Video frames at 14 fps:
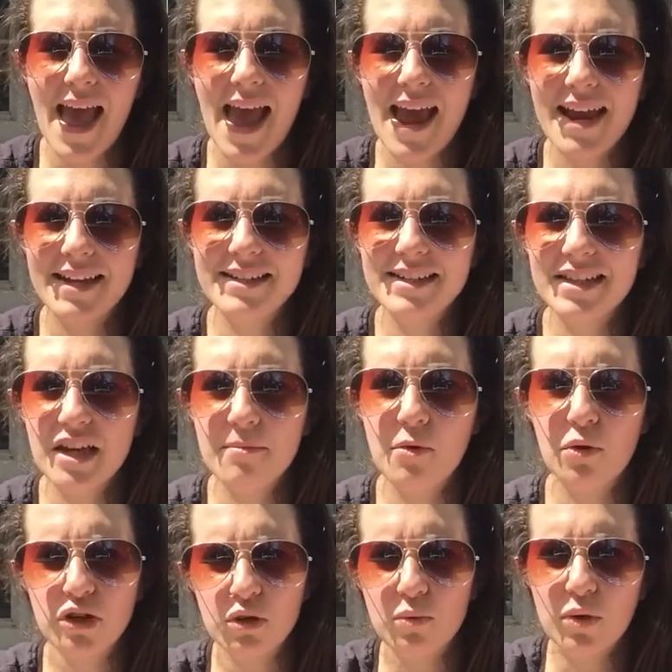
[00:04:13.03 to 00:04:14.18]
and the
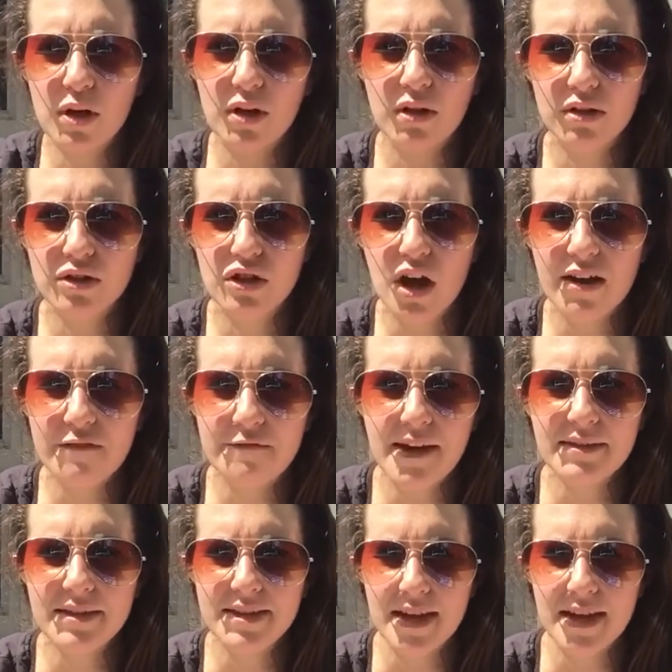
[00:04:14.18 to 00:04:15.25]
ammonia will not affect the